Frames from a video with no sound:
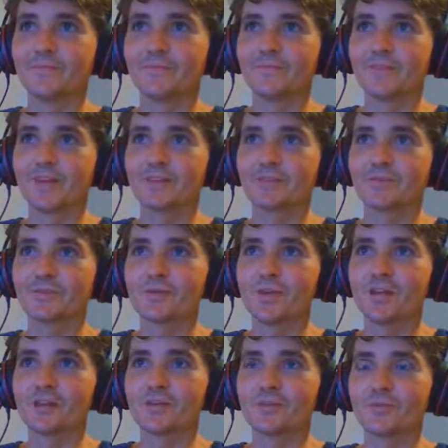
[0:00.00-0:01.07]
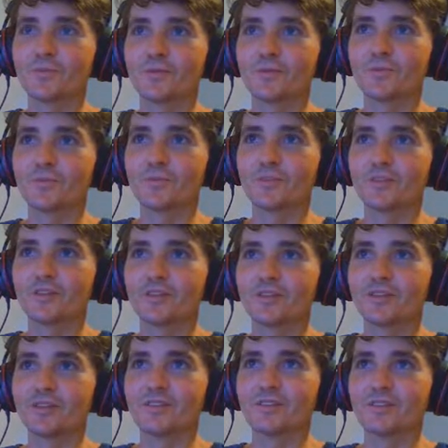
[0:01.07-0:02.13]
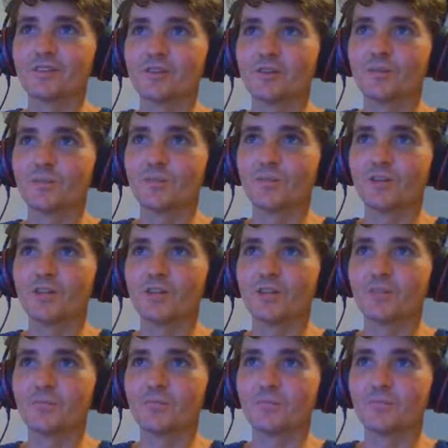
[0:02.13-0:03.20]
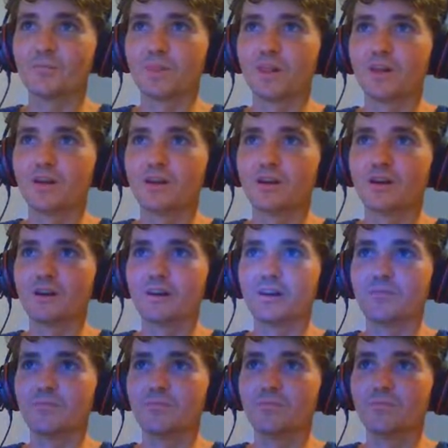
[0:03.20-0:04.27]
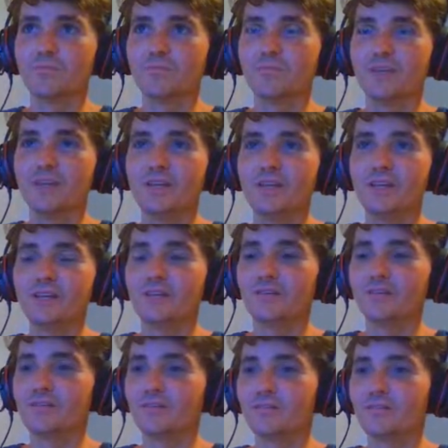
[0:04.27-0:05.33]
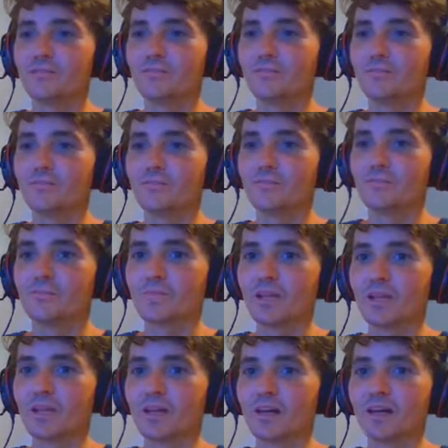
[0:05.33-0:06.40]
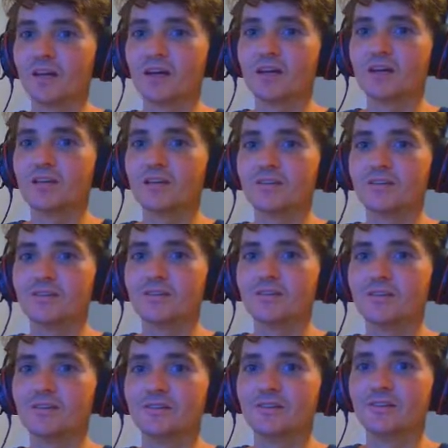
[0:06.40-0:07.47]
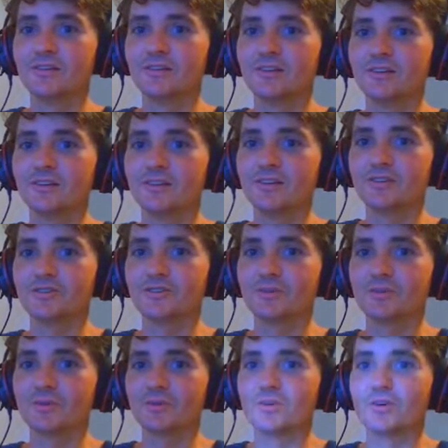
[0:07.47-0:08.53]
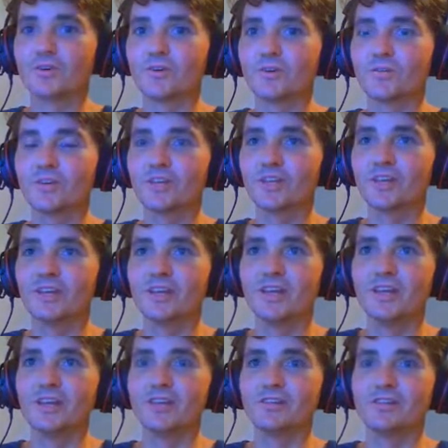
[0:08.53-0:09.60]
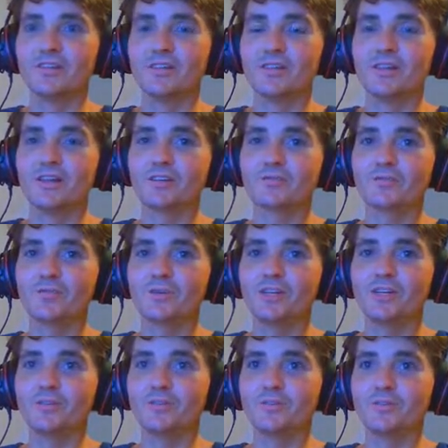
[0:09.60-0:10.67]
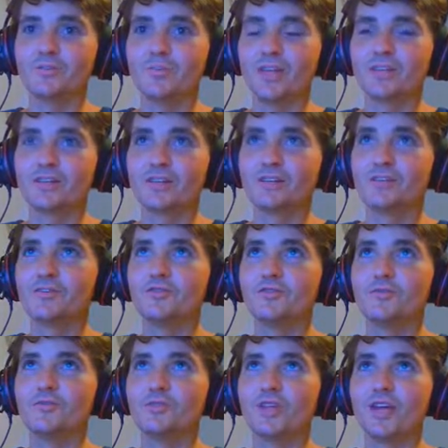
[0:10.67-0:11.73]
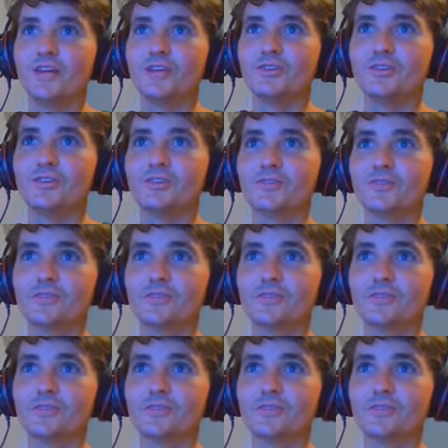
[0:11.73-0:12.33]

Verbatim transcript: That's what we had to work with. It's a little blarg, big, odd. Not sure where we're going with it. See, that's what we do is basically two stages.